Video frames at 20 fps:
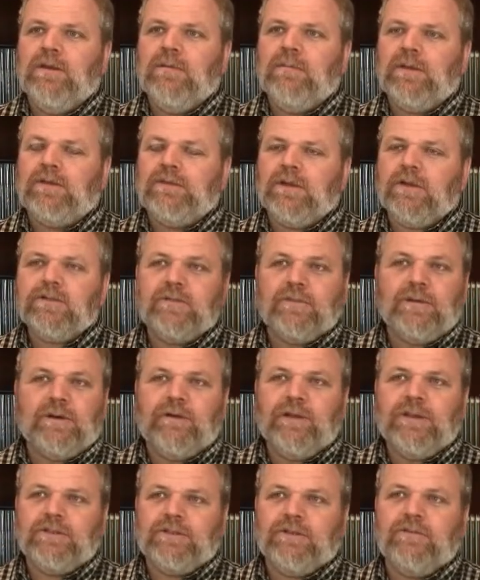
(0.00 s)
but it's also been a
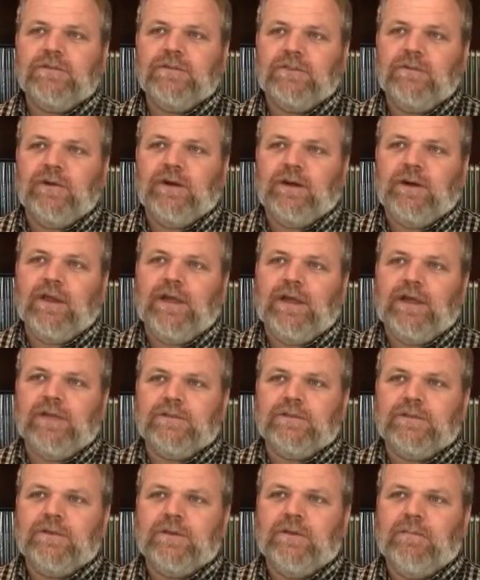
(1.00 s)
great service to our
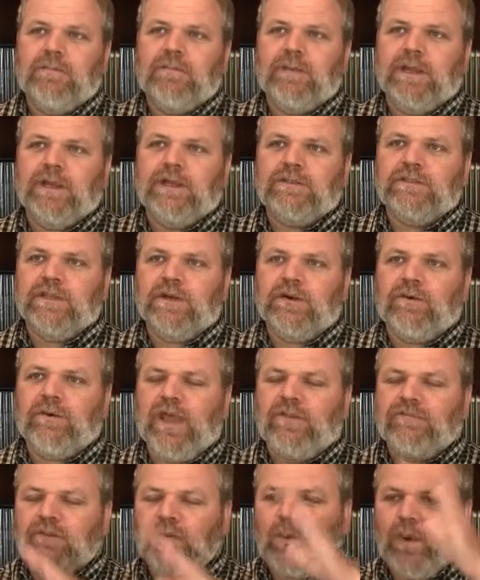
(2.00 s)
clients because they don't
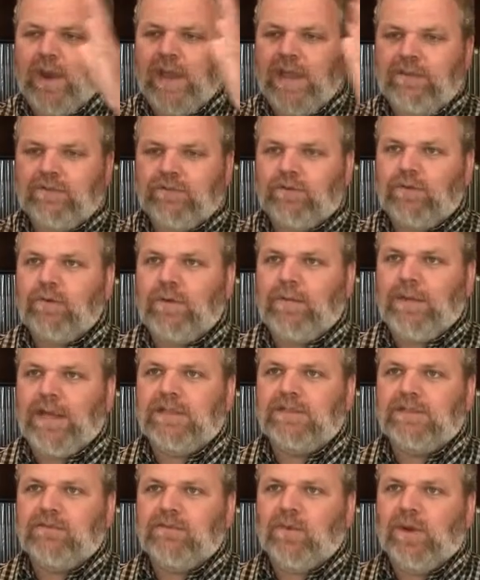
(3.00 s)
have to wade through a
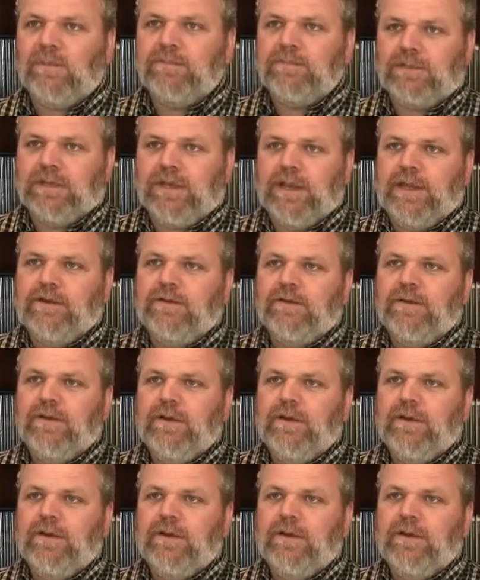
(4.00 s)
massive website.